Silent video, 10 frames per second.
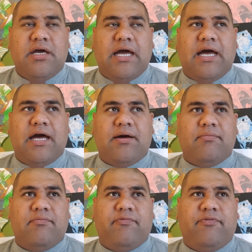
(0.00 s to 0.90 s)

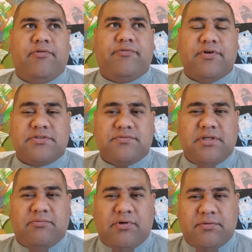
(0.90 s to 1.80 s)
for First
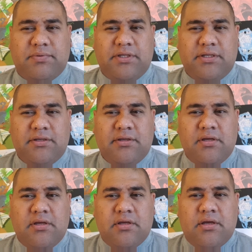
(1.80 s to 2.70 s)
15 Rugby.
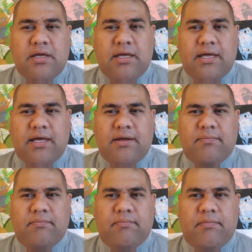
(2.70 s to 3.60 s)

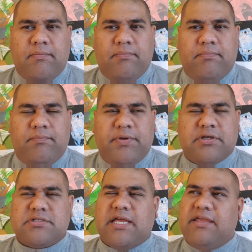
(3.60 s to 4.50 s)

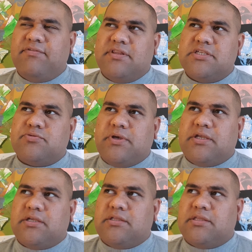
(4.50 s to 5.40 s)
Because like even this week,
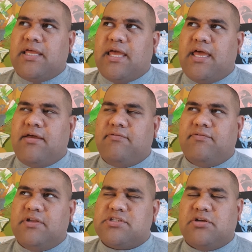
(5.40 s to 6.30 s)

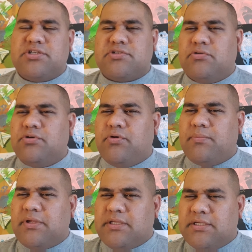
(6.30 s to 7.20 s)
it's not just Auckland
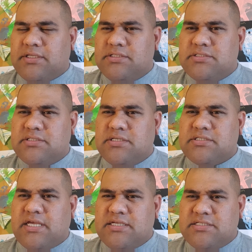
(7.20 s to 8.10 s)
Grammar and Kings.
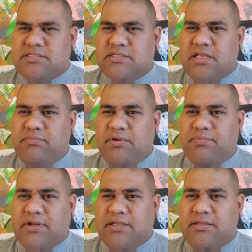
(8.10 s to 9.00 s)
There's Hastings and Napier
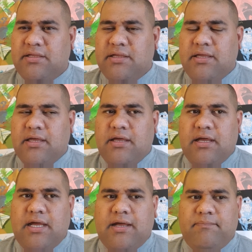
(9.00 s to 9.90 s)
playing.
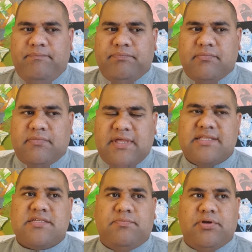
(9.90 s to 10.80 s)

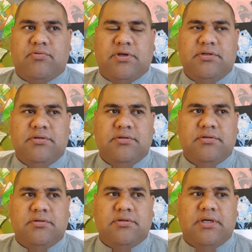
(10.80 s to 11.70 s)
That's a big one.
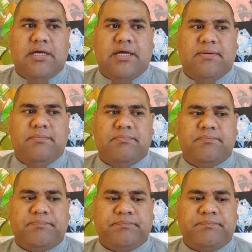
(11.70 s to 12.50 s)
And